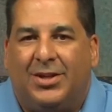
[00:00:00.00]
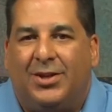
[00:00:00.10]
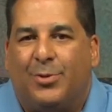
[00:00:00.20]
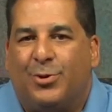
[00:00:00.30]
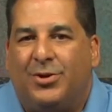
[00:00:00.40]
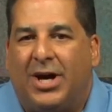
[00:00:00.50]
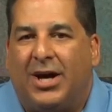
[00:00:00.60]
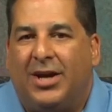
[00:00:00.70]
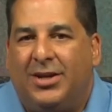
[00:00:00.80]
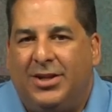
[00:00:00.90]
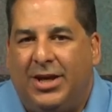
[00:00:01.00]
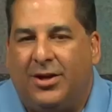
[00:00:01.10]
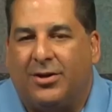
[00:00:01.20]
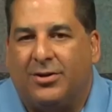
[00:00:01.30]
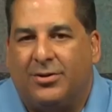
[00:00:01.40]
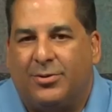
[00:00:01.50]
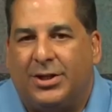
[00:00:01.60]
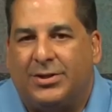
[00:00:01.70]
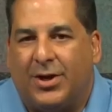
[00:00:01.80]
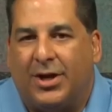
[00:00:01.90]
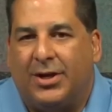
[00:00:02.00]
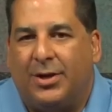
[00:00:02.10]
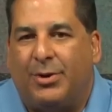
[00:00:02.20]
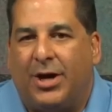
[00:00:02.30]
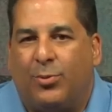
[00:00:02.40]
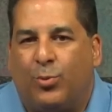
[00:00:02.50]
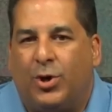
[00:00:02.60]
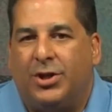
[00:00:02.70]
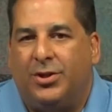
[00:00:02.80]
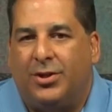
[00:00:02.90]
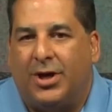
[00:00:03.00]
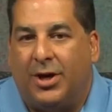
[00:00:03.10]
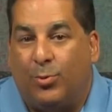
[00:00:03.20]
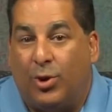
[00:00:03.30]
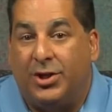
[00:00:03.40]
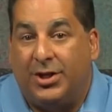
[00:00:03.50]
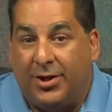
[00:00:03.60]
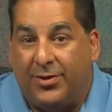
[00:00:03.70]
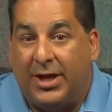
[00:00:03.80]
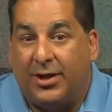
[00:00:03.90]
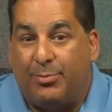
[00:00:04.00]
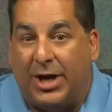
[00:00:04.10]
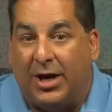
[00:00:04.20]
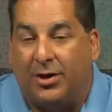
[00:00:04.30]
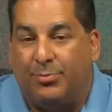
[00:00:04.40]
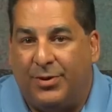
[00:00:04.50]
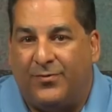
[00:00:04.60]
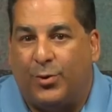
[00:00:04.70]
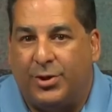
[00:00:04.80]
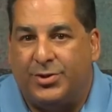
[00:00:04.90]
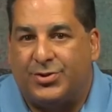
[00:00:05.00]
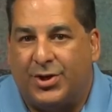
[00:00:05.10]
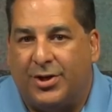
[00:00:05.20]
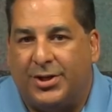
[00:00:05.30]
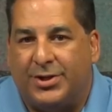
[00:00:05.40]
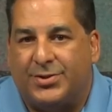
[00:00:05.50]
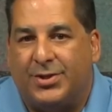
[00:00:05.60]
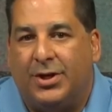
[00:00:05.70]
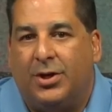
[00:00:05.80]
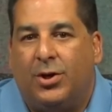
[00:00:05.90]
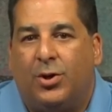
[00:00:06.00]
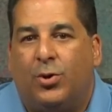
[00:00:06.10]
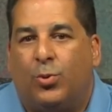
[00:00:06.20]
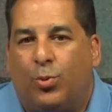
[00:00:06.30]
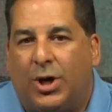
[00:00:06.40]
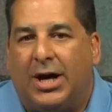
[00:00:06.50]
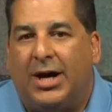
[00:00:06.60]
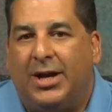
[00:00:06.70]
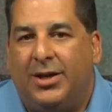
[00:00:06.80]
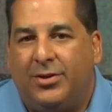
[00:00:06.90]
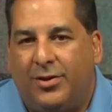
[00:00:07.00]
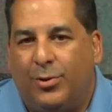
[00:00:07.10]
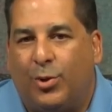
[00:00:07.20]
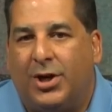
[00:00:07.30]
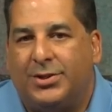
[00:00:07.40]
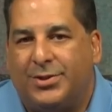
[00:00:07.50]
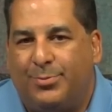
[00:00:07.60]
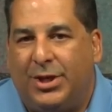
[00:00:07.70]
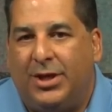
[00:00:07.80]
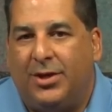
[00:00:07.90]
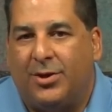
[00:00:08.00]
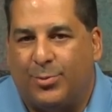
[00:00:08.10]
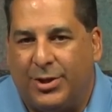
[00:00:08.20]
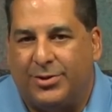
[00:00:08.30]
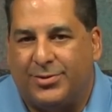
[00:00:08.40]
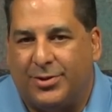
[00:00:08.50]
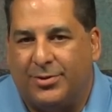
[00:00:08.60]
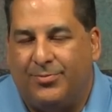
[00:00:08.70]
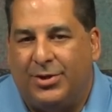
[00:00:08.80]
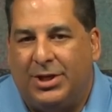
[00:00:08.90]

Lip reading: Number 9 here, talking about what I want you to think about before you start is, why do you want to be a realtor?